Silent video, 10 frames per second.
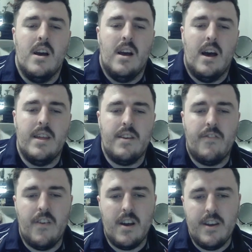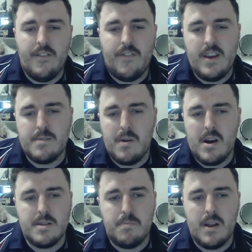And then he flees
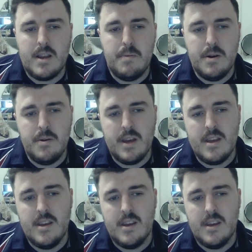behind this bloody building.